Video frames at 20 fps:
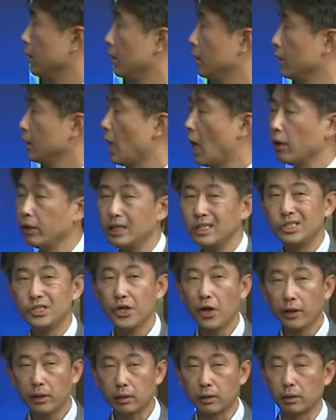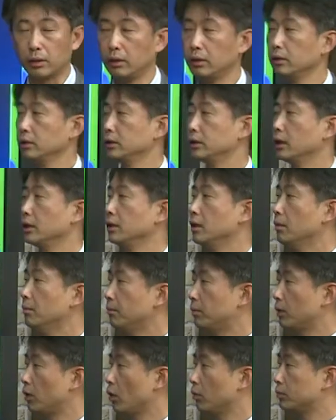Now, in general, the
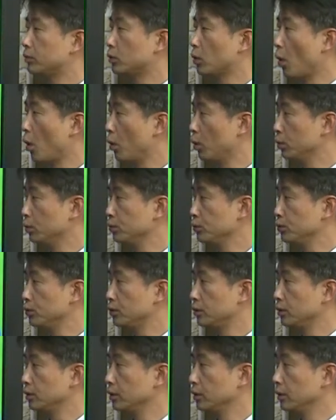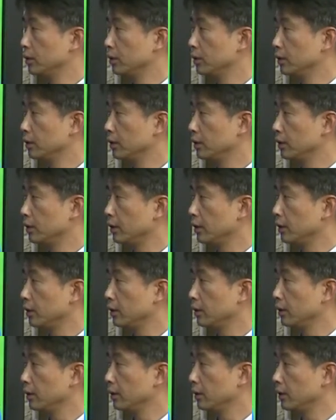number of rows
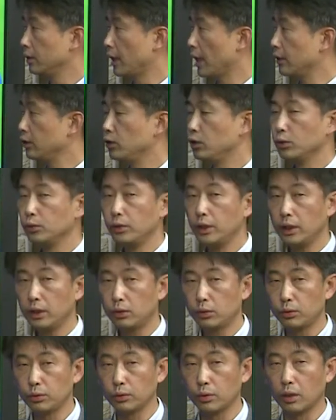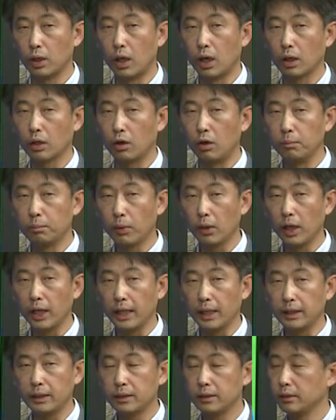that you need to
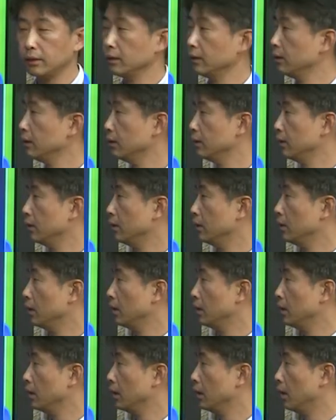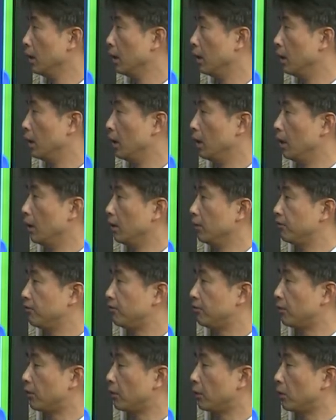complete
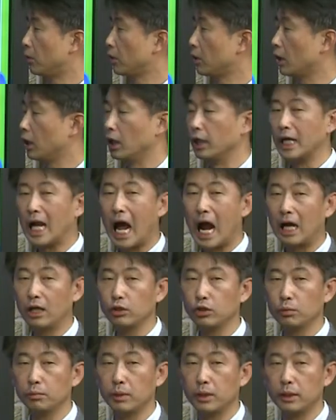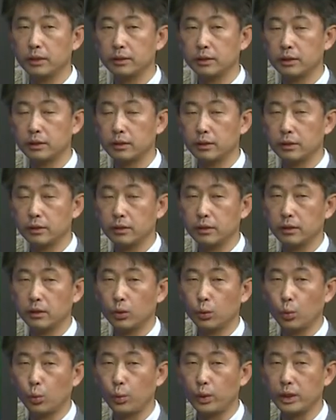for an argument
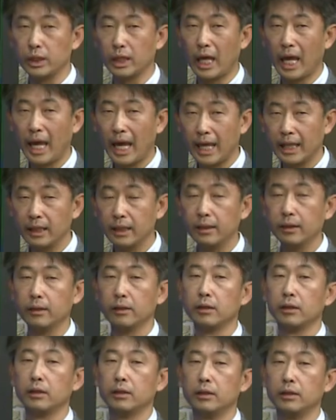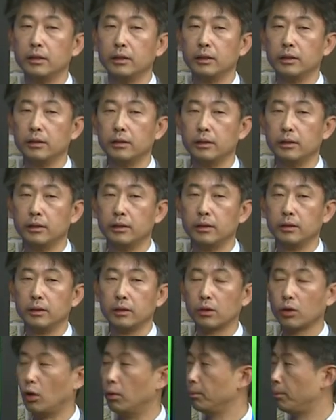with n
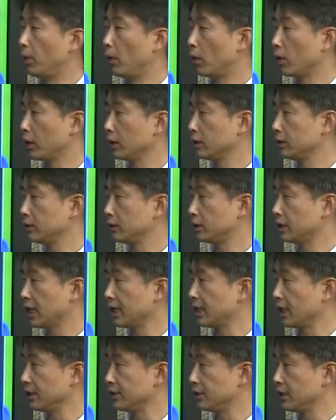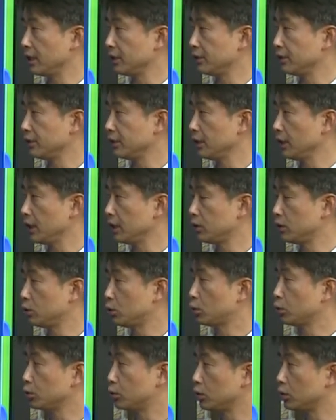component sentences is
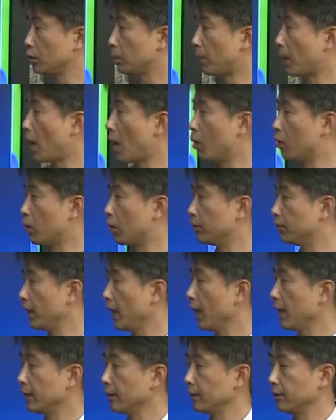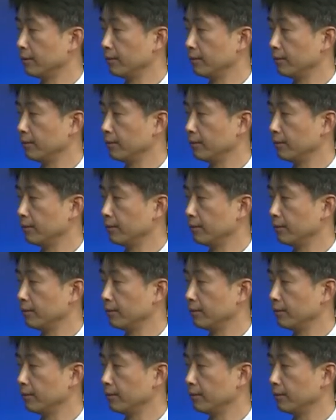2 to the power of n.